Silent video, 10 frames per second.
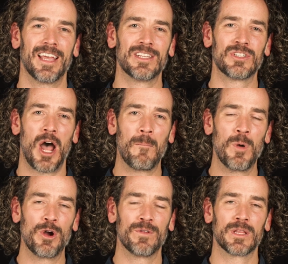is not
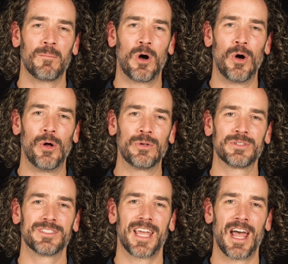moving the ball
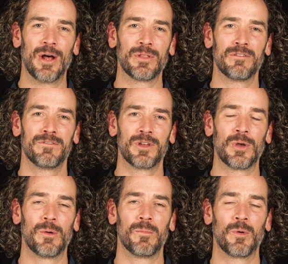down the
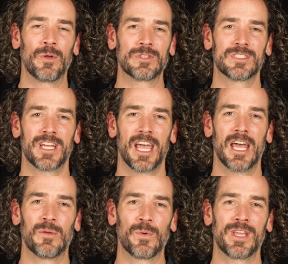field, but
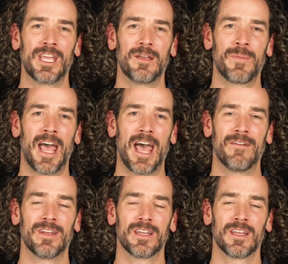instead we keep
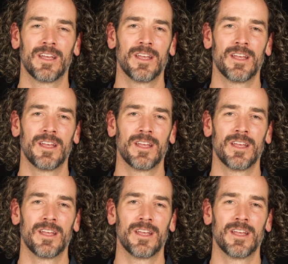having